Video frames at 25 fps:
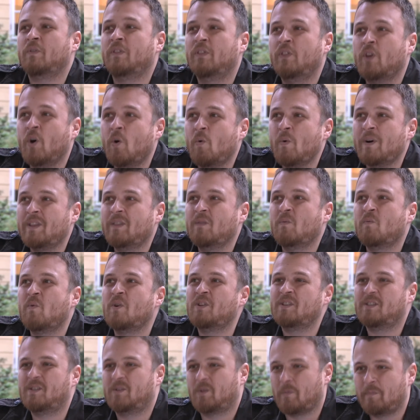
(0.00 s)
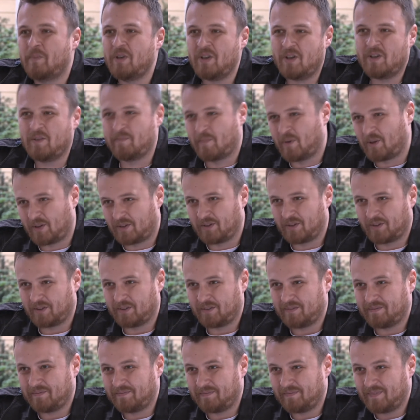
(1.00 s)
No one wants to be in Mordor.
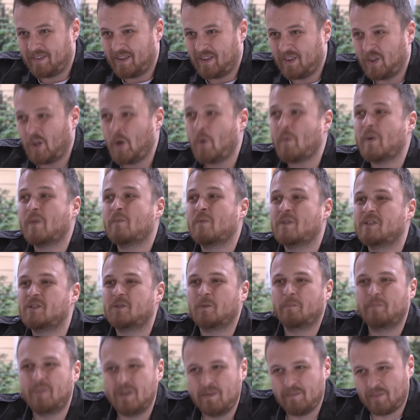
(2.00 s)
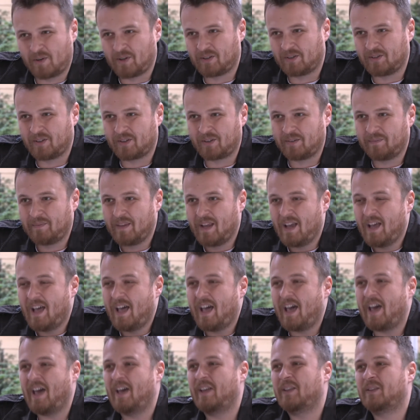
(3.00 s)
No one wants to be Mordor.
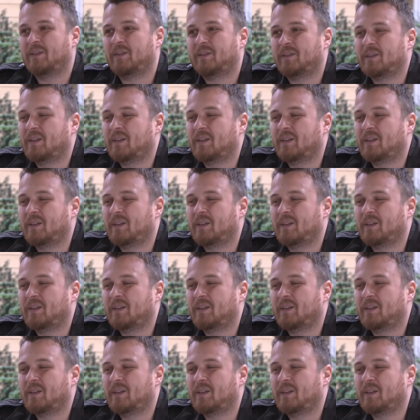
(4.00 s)
And